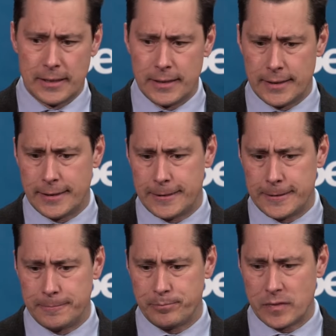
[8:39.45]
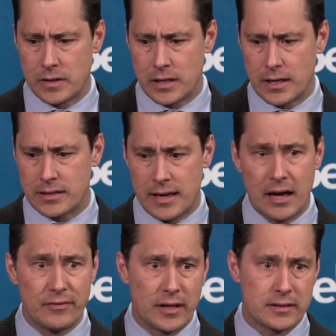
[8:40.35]
to
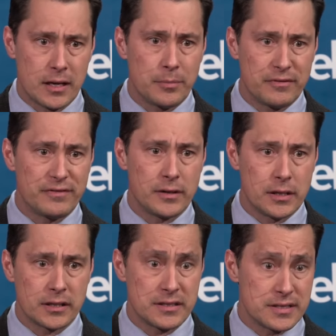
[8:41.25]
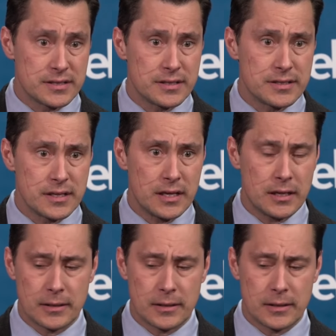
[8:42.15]
have that type of consistency.